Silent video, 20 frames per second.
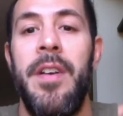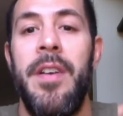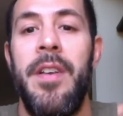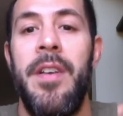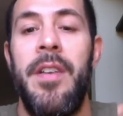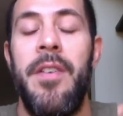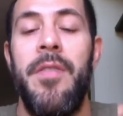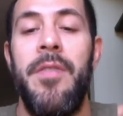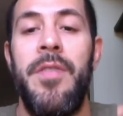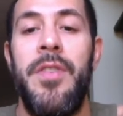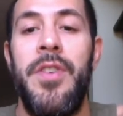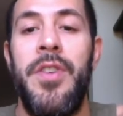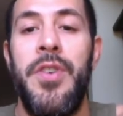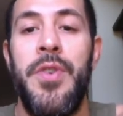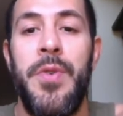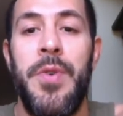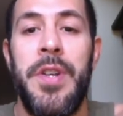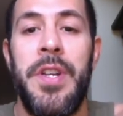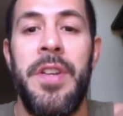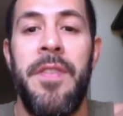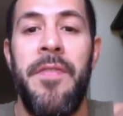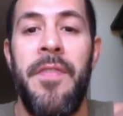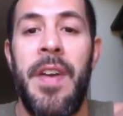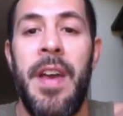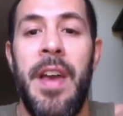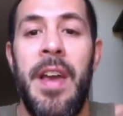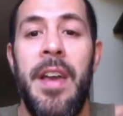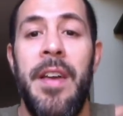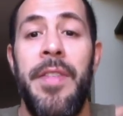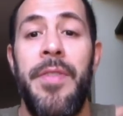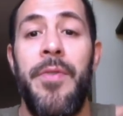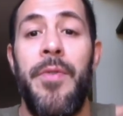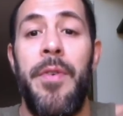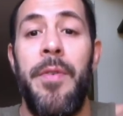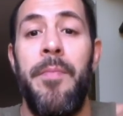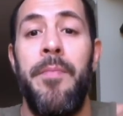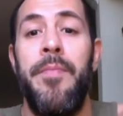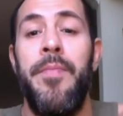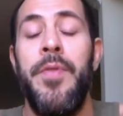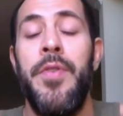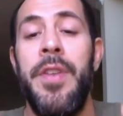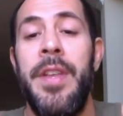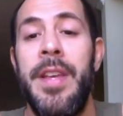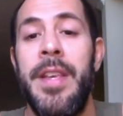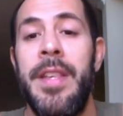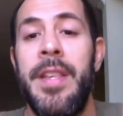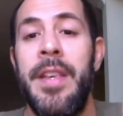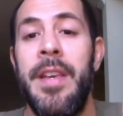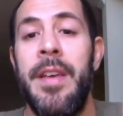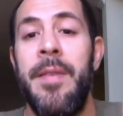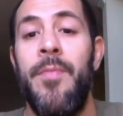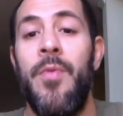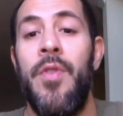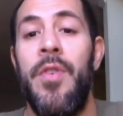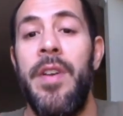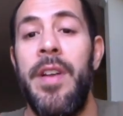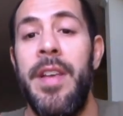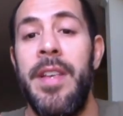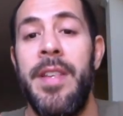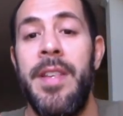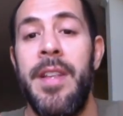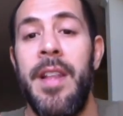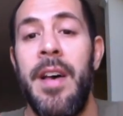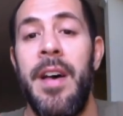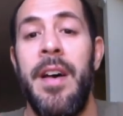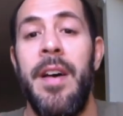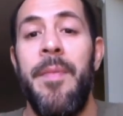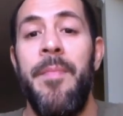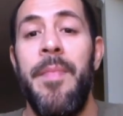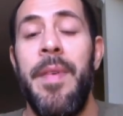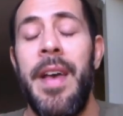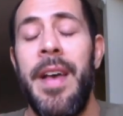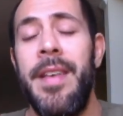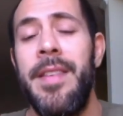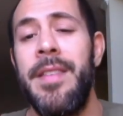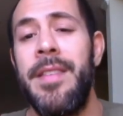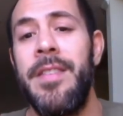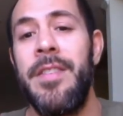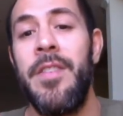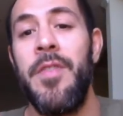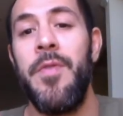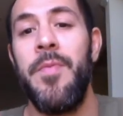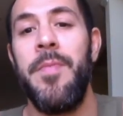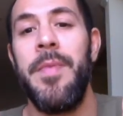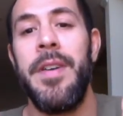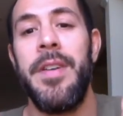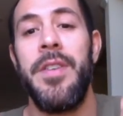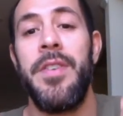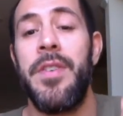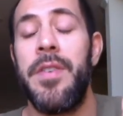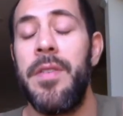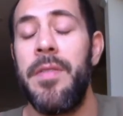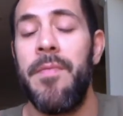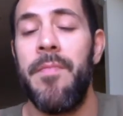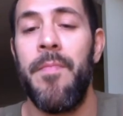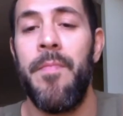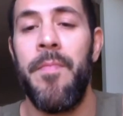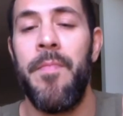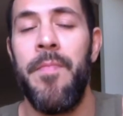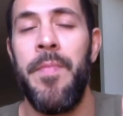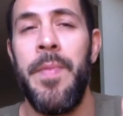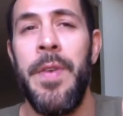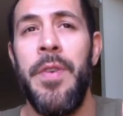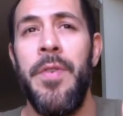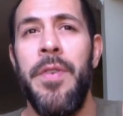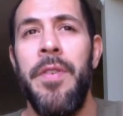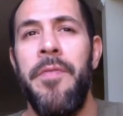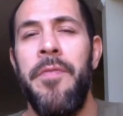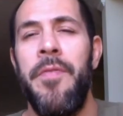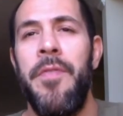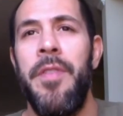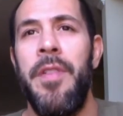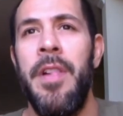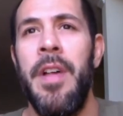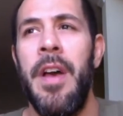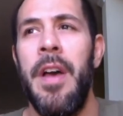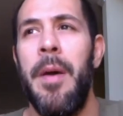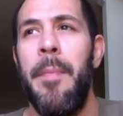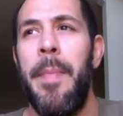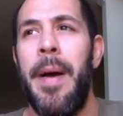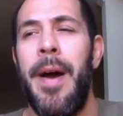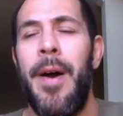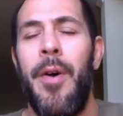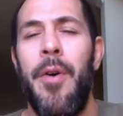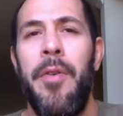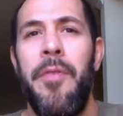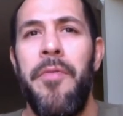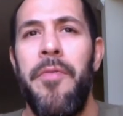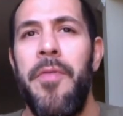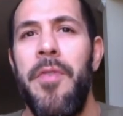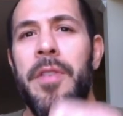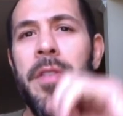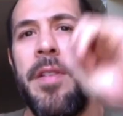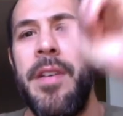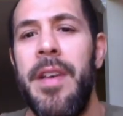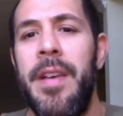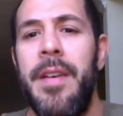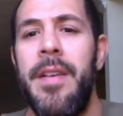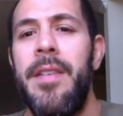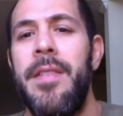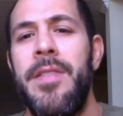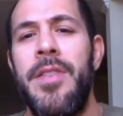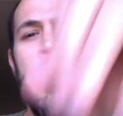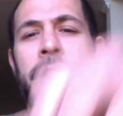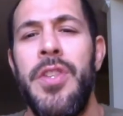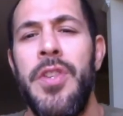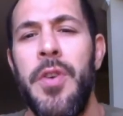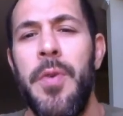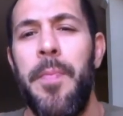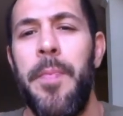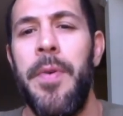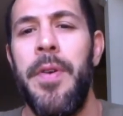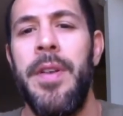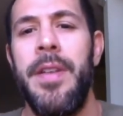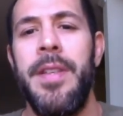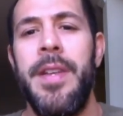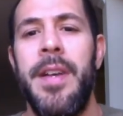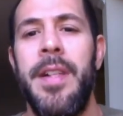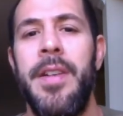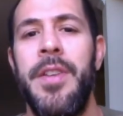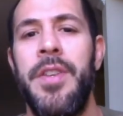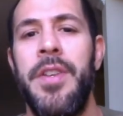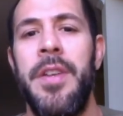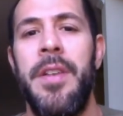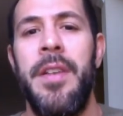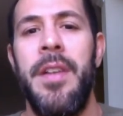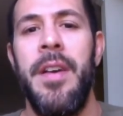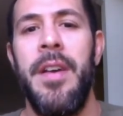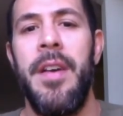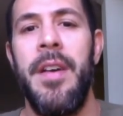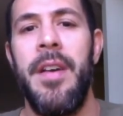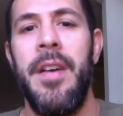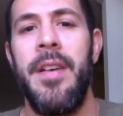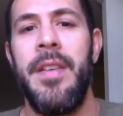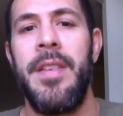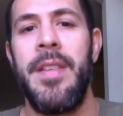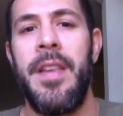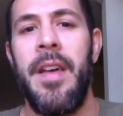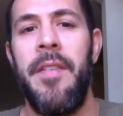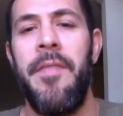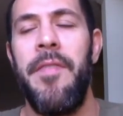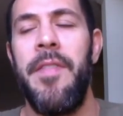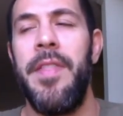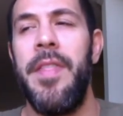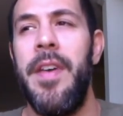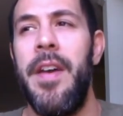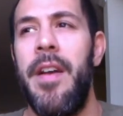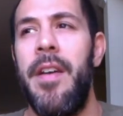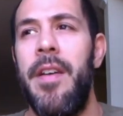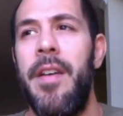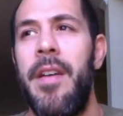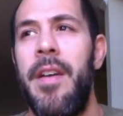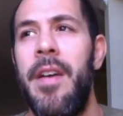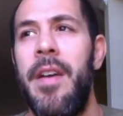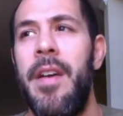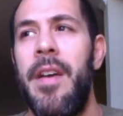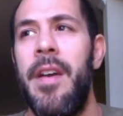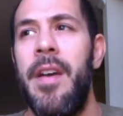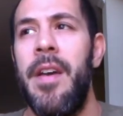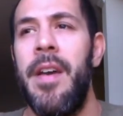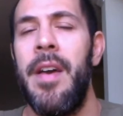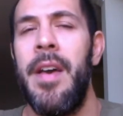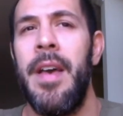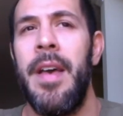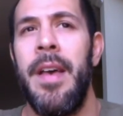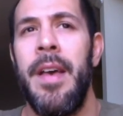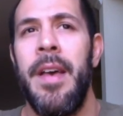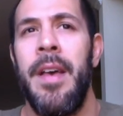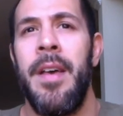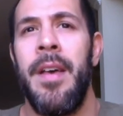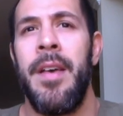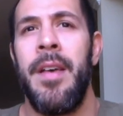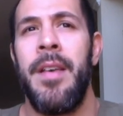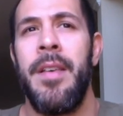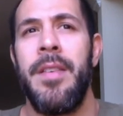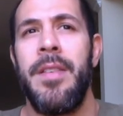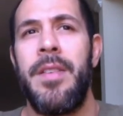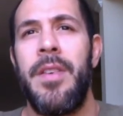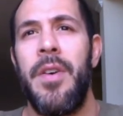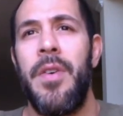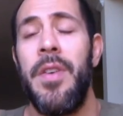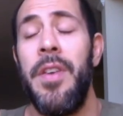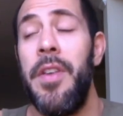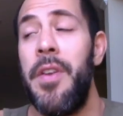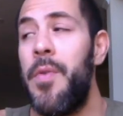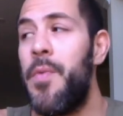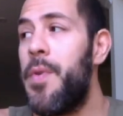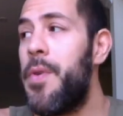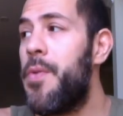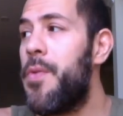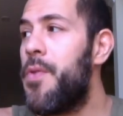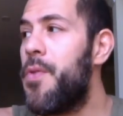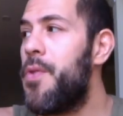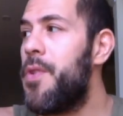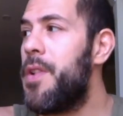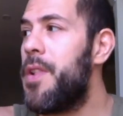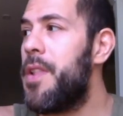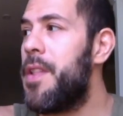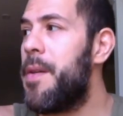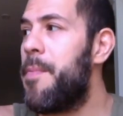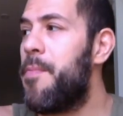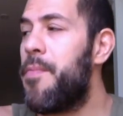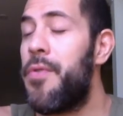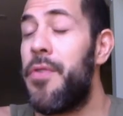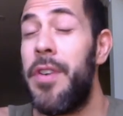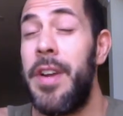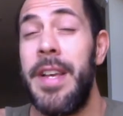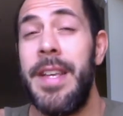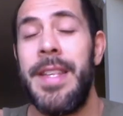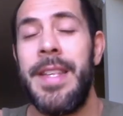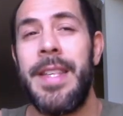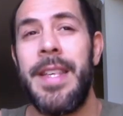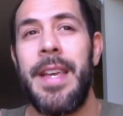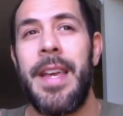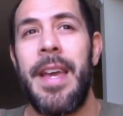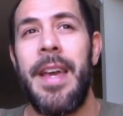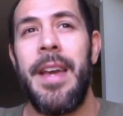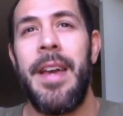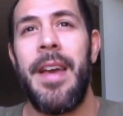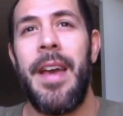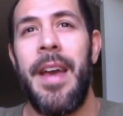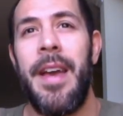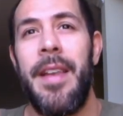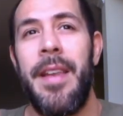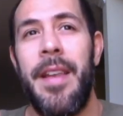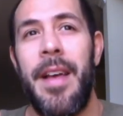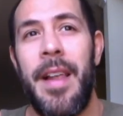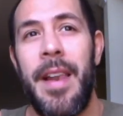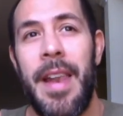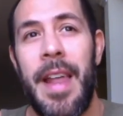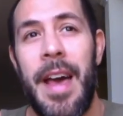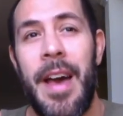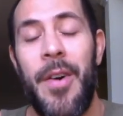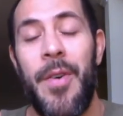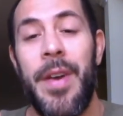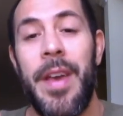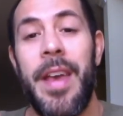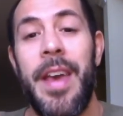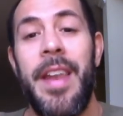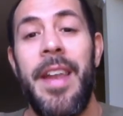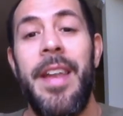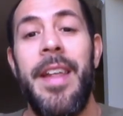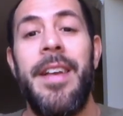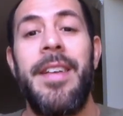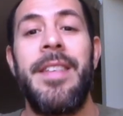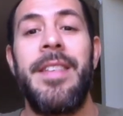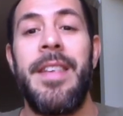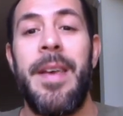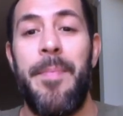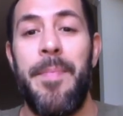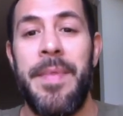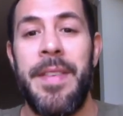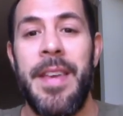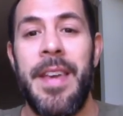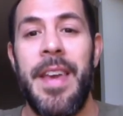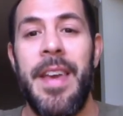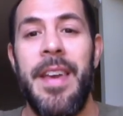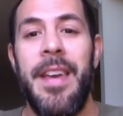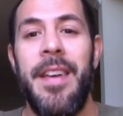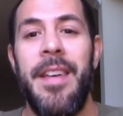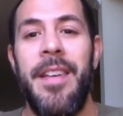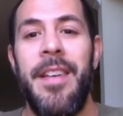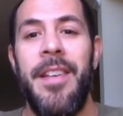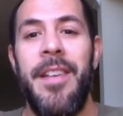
the Jewish faith or Buddhism or Islam. It has so much beautiful, powerful, super intelligent stuff in there. So we were all embracing it and allowing it and accepting it,